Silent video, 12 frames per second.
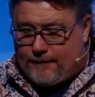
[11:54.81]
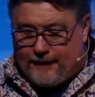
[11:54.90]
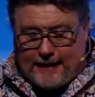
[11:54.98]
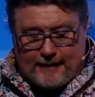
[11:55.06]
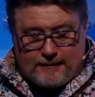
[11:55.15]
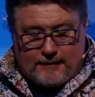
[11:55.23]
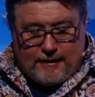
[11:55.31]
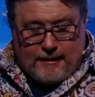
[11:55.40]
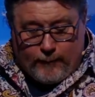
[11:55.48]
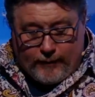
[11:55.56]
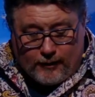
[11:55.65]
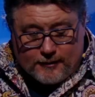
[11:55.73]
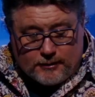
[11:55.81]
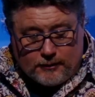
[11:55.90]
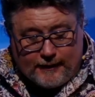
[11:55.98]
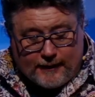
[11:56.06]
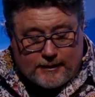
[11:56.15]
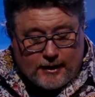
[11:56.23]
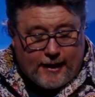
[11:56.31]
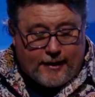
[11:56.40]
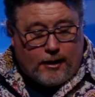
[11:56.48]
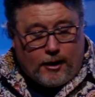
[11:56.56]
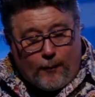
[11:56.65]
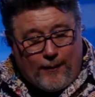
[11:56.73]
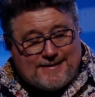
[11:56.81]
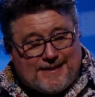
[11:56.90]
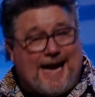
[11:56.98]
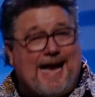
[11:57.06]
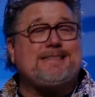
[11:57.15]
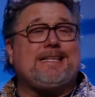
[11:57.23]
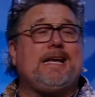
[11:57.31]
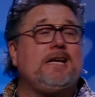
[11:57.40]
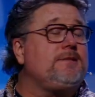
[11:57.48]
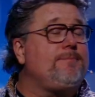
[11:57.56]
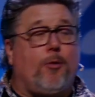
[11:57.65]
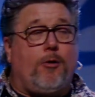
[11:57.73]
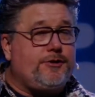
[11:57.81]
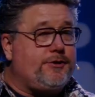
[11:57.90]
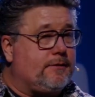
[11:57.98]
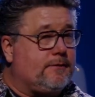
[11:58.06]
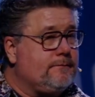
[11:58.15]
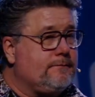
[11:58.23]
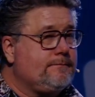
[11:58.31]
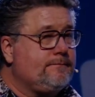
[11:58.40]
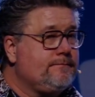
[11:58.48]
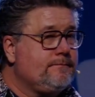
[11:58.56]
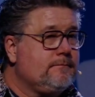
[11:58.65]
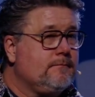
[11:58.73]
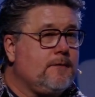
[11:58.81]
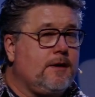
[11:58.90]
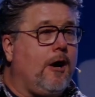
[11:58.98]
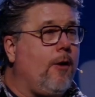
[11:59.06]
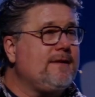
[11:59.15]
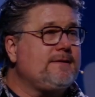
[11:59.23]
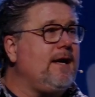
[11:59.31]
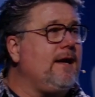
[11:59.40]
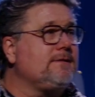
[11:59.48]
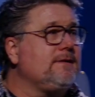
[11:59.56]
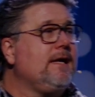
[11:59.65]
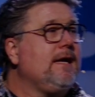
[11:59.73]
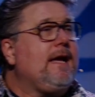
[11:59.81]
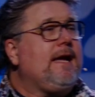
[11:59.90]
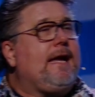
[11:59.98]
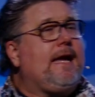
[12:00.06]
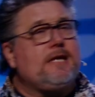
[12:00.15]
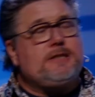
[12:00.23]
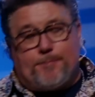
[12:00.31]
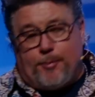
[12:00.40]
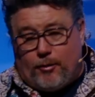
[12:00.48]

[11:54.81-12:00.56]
and faith. We also learn that God always has his portion. He always does. His